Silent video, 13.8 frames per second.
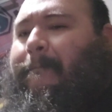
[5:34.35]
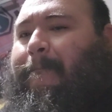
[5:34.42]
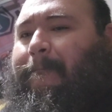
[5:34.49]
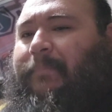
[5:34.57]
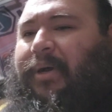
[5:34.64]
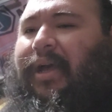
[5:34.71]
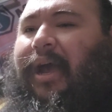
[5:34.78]

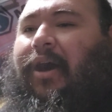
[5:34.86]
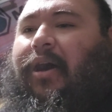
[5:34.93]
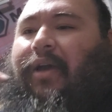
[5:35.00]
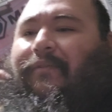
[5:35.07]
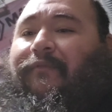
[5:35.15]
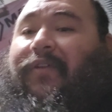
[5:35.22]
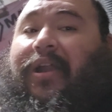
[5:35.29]
but how
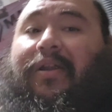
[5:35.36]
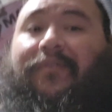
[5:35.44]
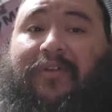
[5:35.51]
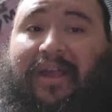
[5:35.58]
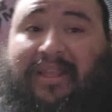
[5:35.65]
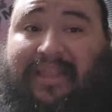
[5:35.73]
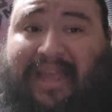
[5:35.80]
I
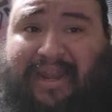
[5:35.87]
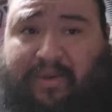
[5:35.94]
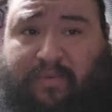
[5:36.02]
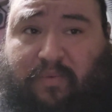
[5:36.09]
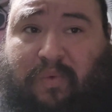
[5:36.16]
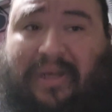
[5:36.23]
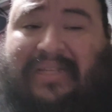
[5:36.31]
verified that
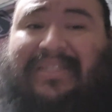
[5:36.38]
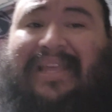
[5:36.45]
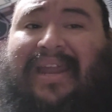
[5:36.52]
it was